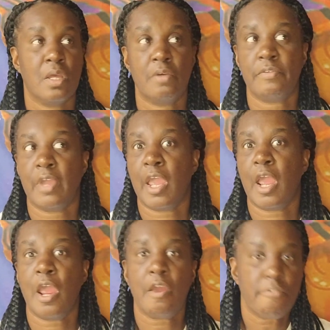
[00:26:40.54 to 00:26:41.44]
of
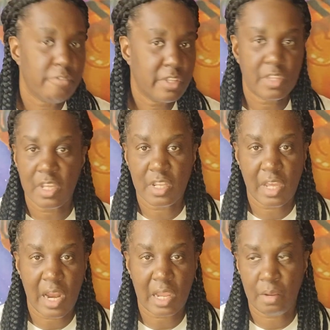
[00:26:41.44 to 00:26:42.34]
everything
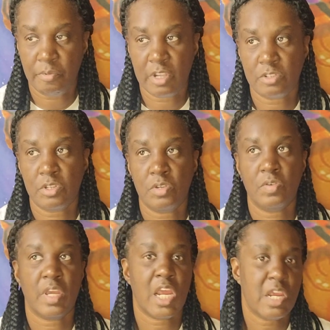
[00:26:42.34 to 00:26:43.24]
that I could bring to
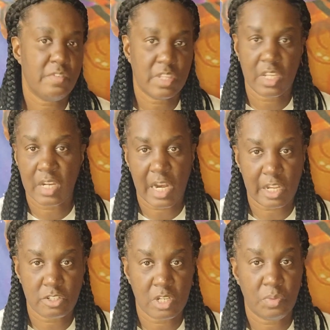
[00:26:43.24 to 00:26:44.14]
you, everything that I
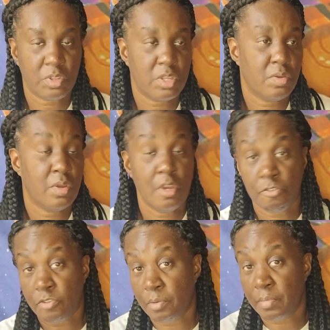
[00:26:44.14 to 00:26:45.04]
could share with you,
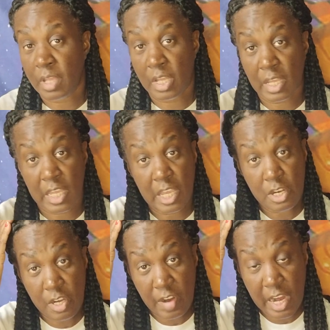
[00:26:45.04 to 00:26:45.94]
from
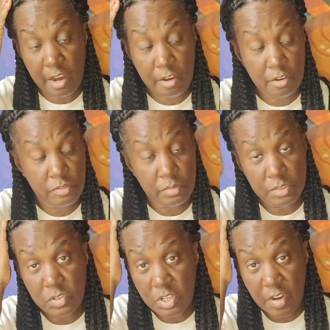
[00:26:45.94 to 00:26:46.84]
getting your hair,
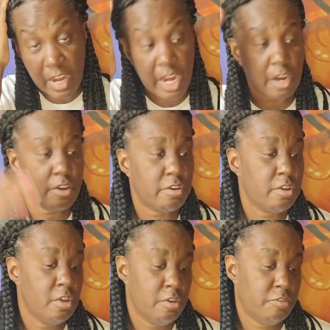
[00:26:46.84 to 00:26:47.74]
from doing your
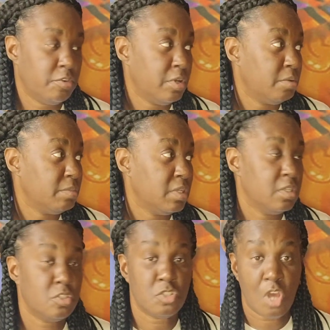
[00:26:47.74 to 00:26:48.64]
hair, from
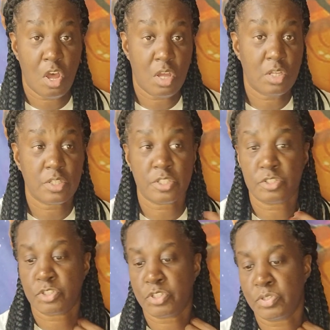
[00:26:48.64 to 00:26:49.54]

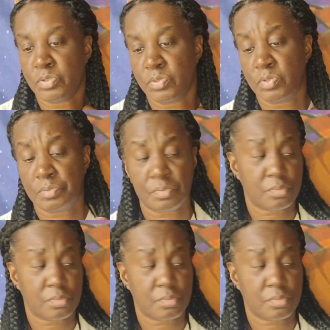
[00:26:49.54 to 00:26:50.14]
dolls to